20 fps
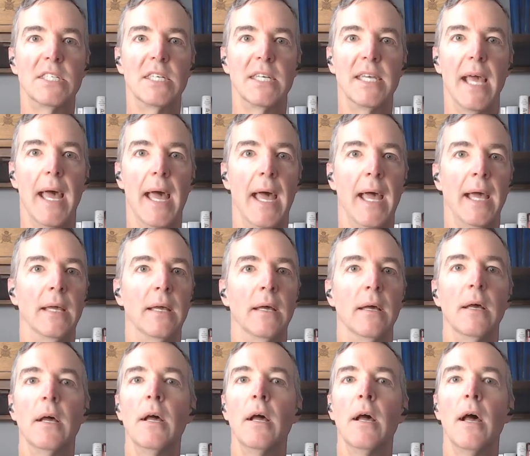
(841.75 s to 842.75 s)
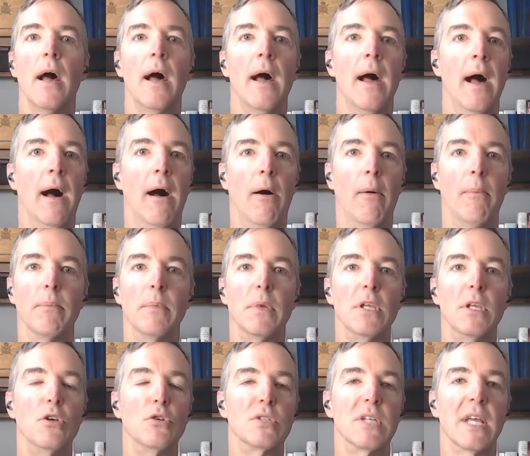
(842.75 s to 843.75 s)
ACA,
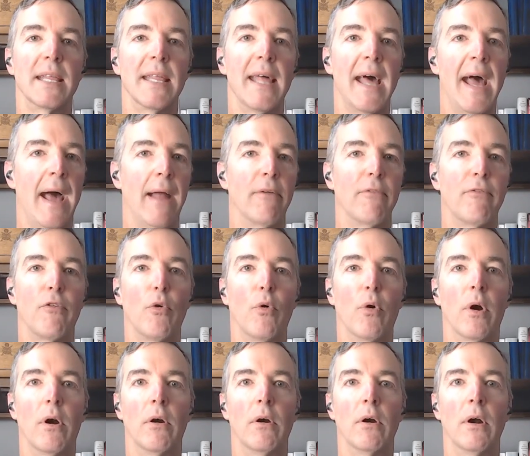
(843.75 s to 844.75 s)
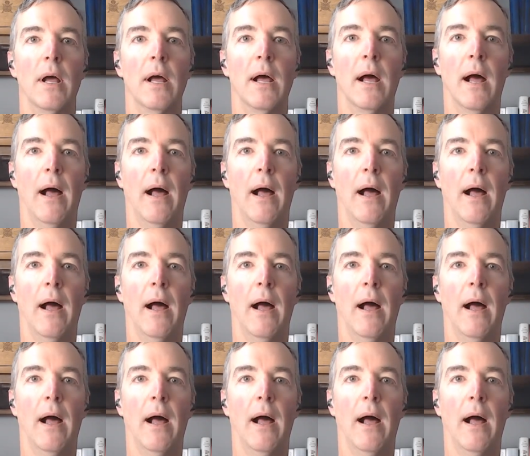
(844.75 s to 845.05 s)
using that for